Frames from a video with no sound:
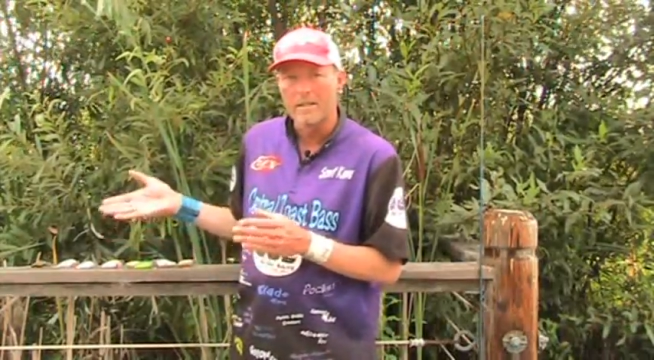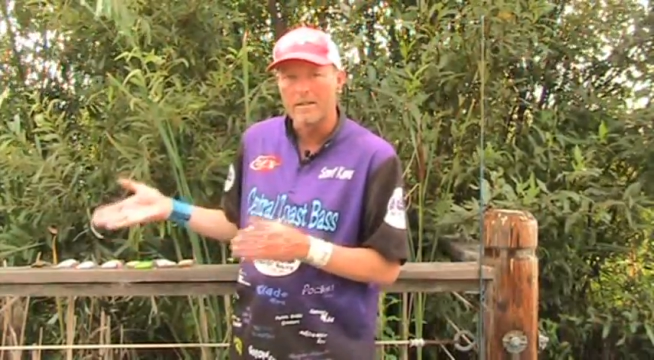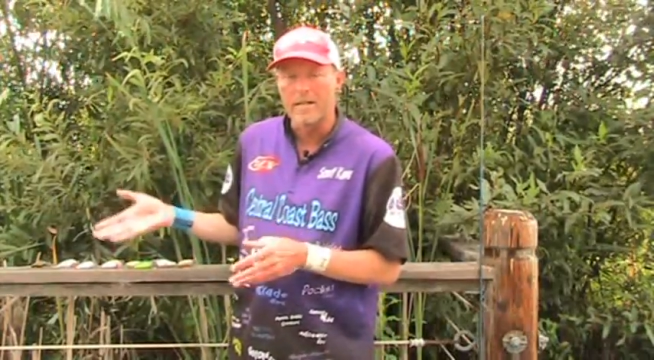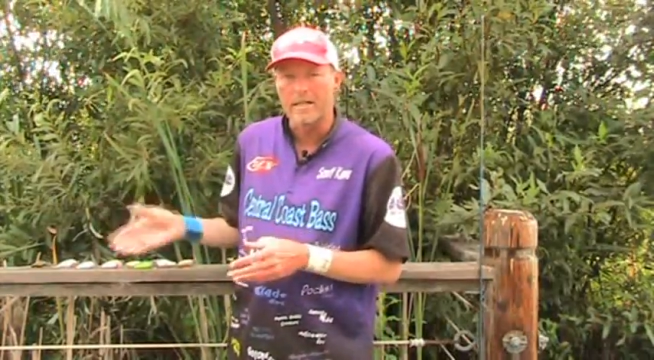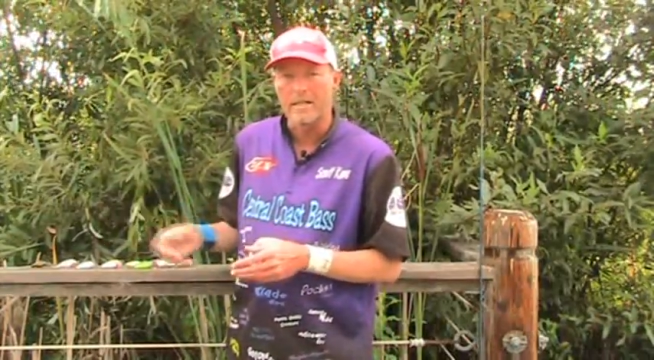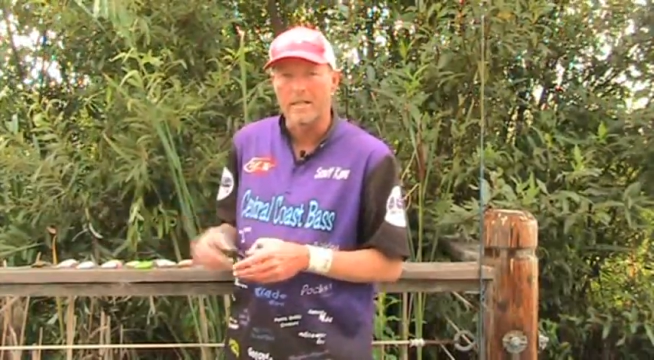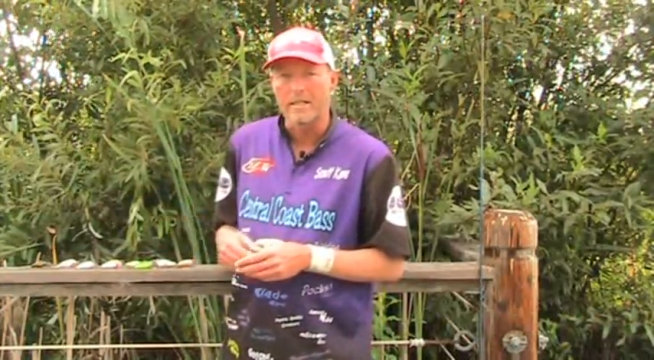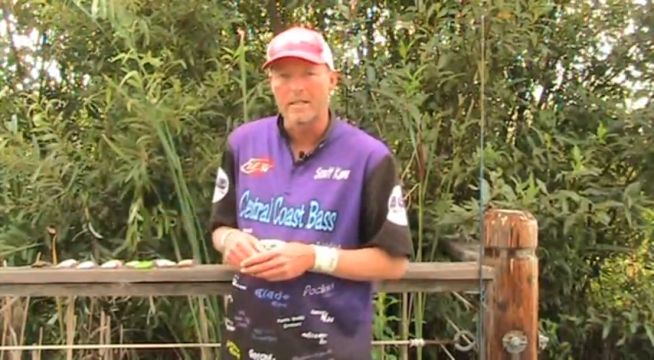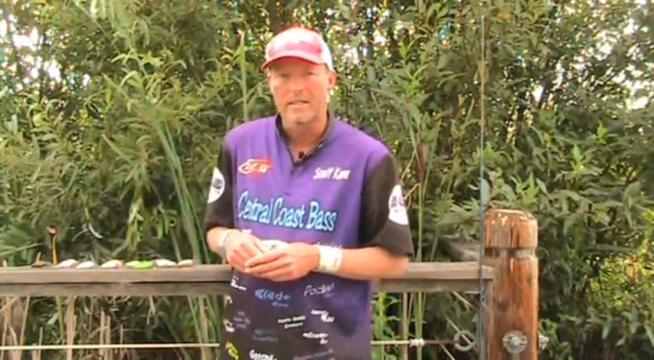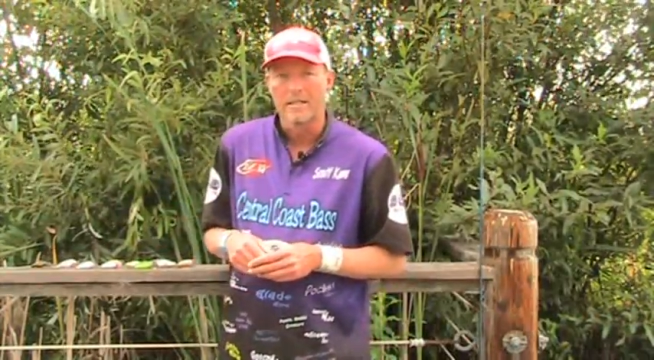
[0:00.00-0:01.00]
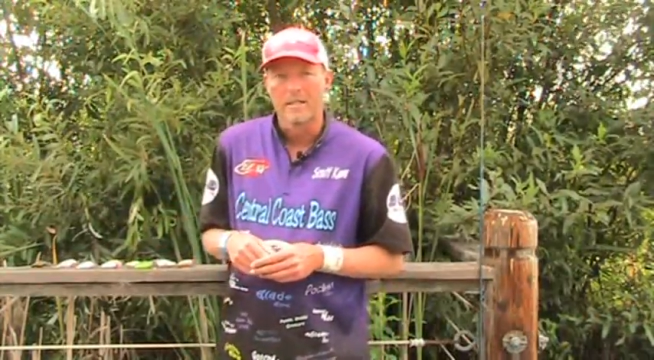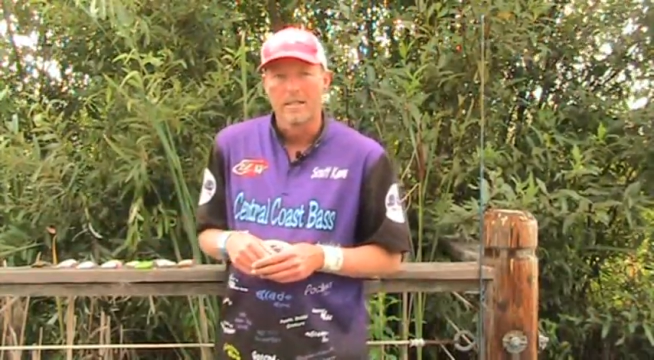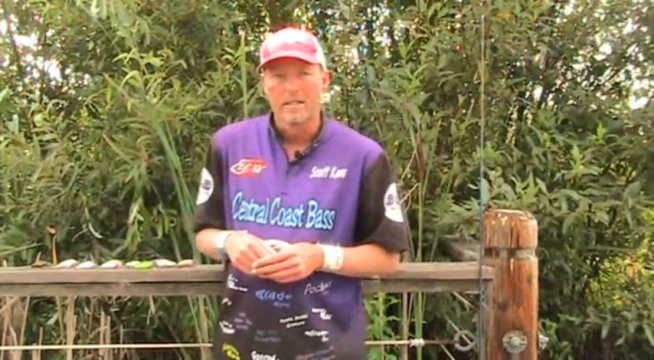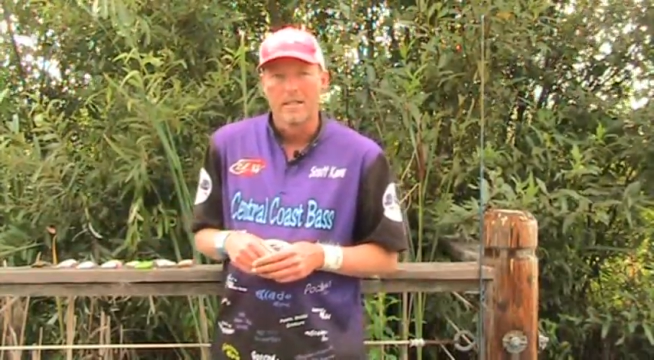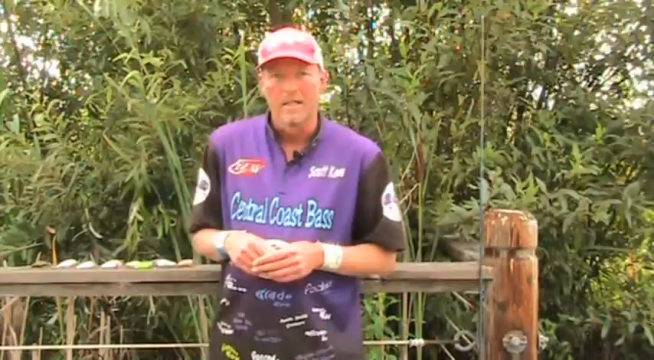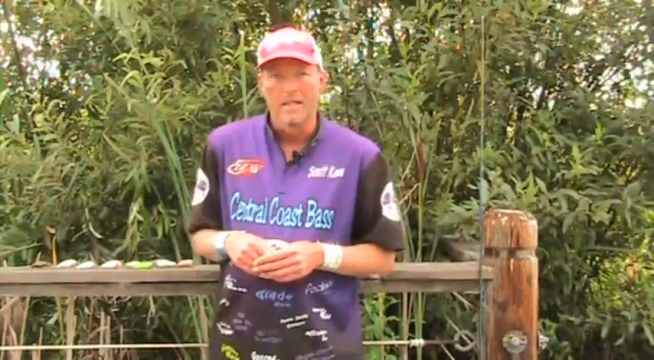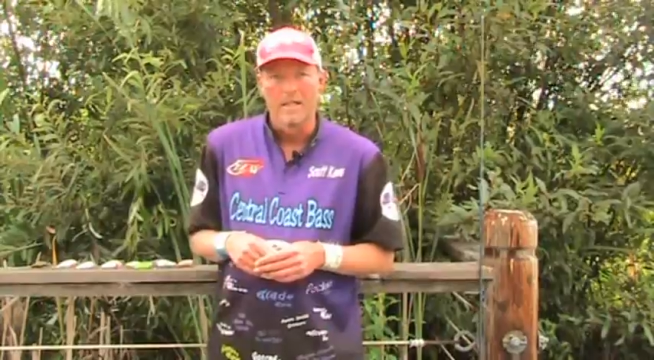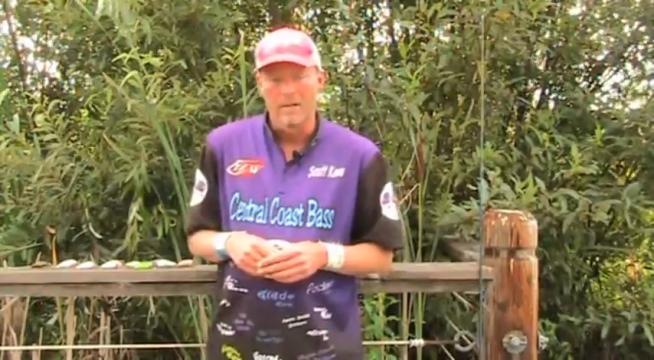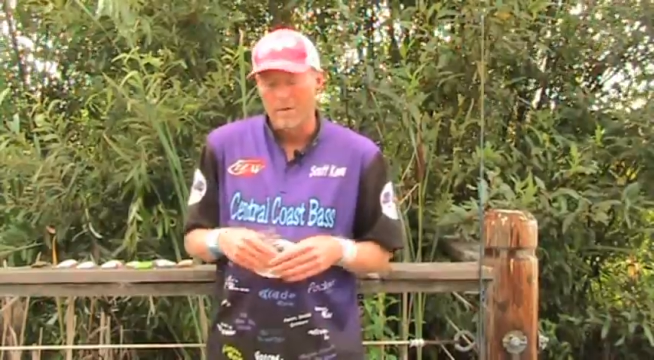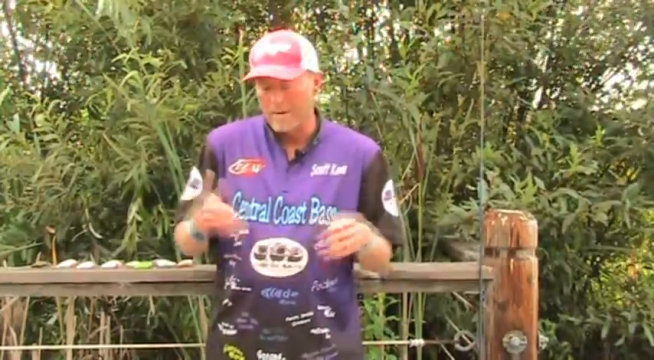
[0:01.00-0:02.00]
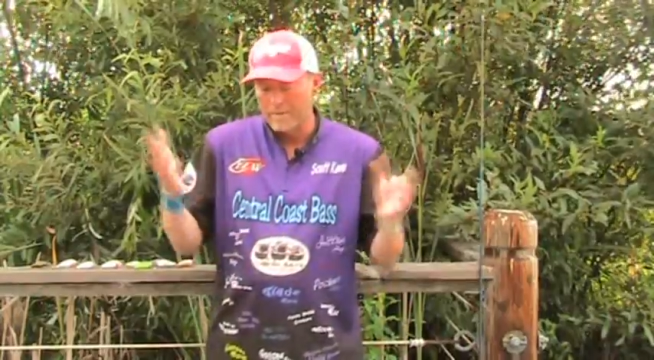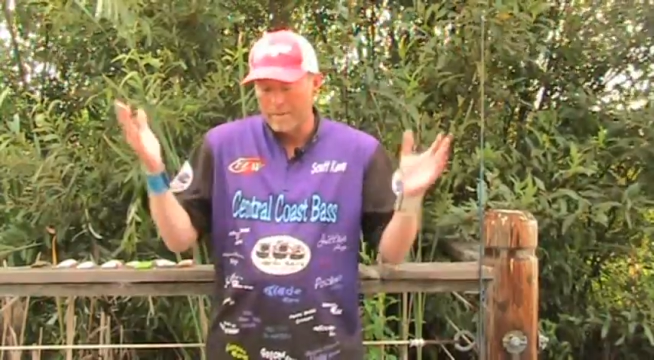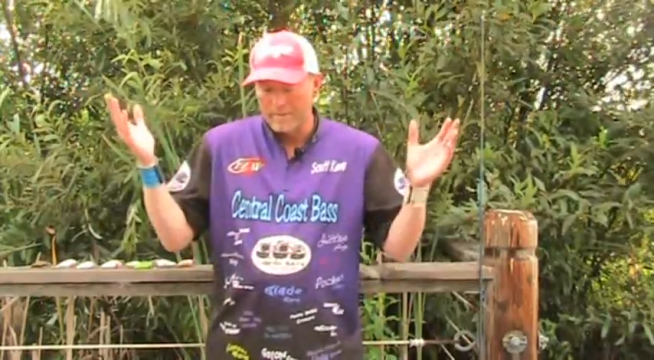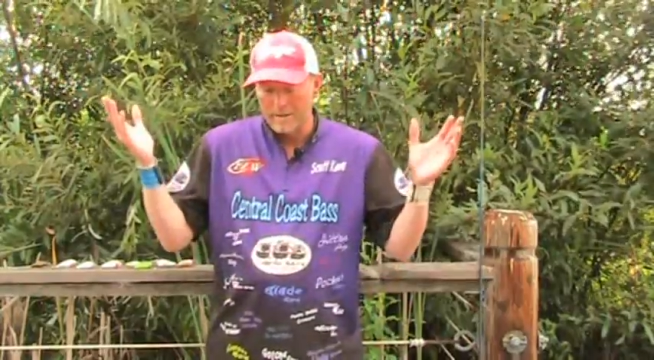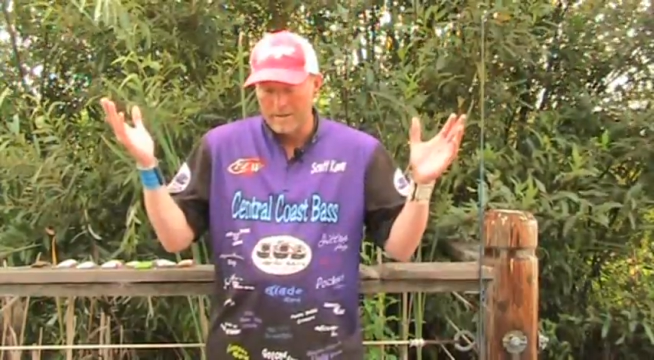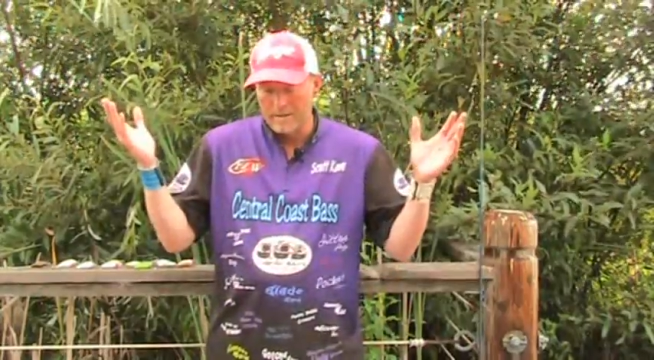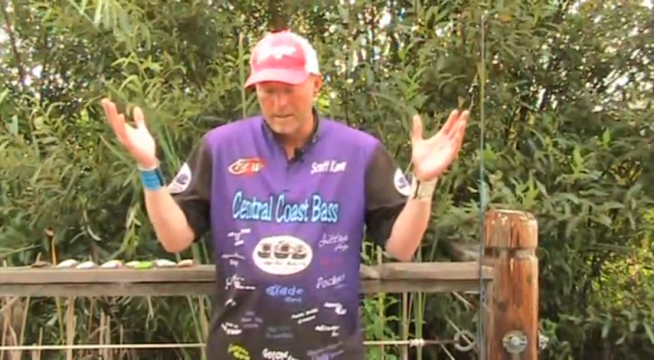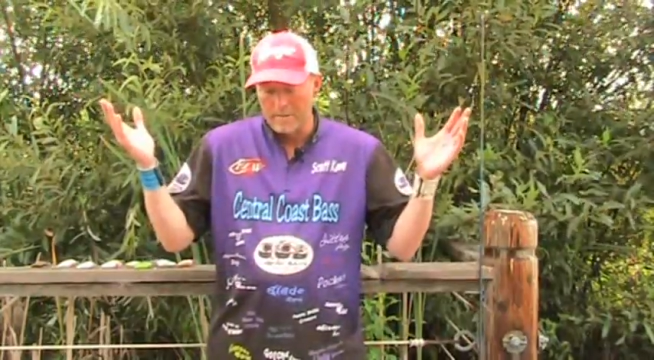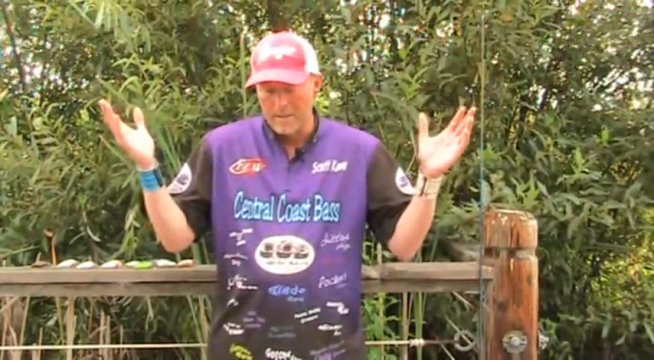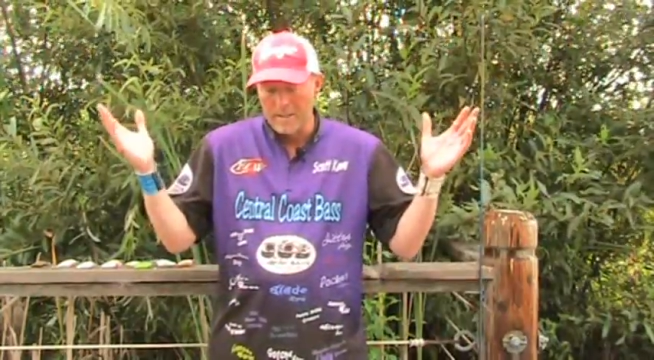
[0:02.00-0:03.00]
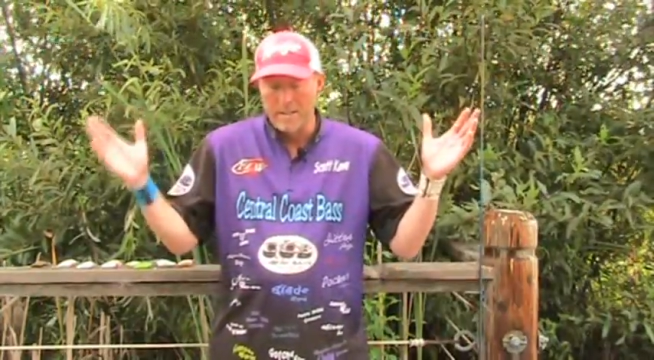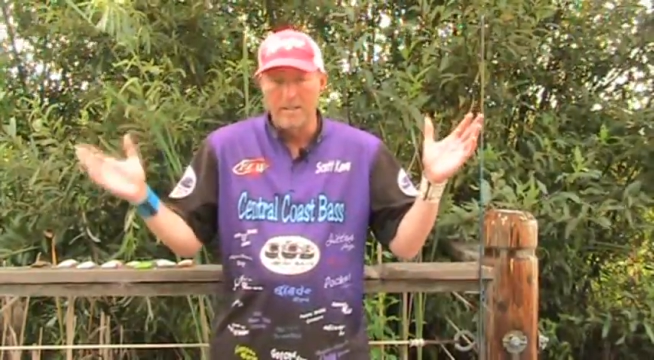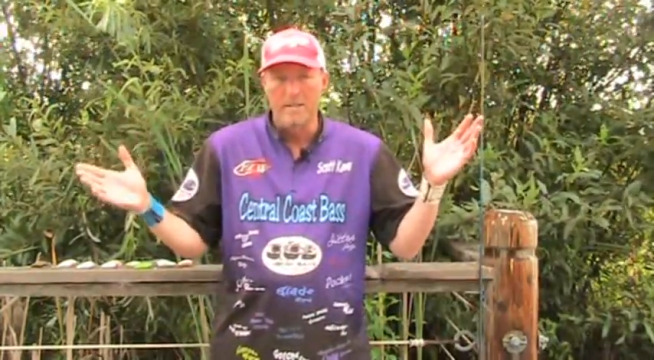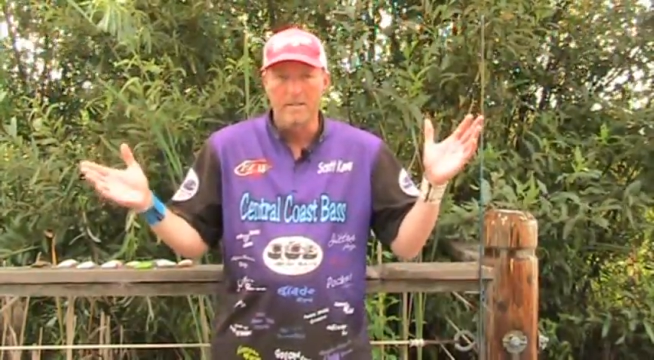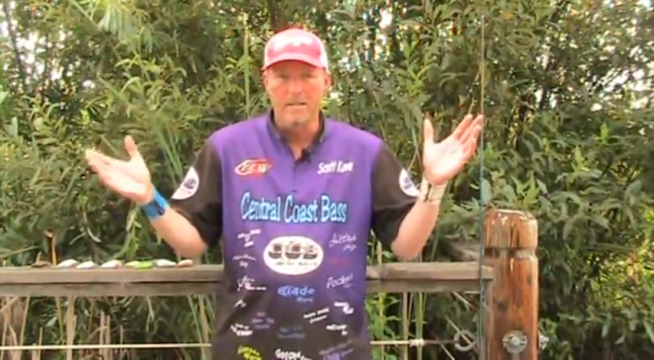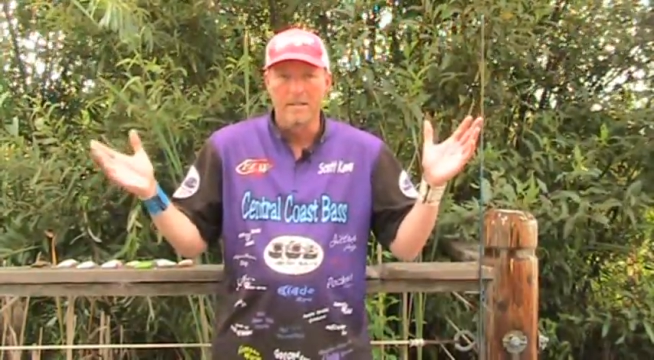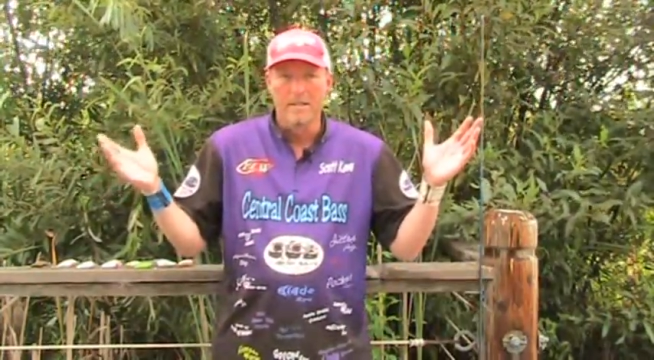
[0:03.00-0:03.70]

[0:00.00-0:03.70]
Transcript: the technique. That wraps up this segment on